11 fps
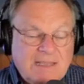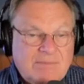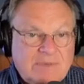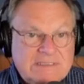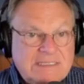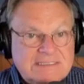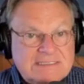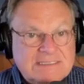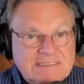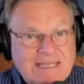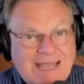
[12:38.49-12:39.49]
but this
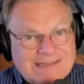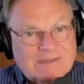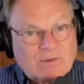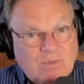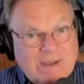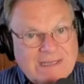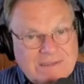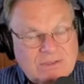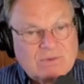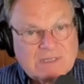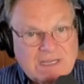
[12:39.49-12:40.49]
is not the way
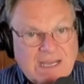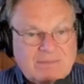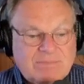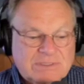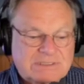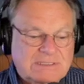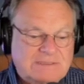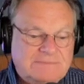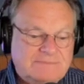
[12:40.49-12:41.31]
to accomplish it.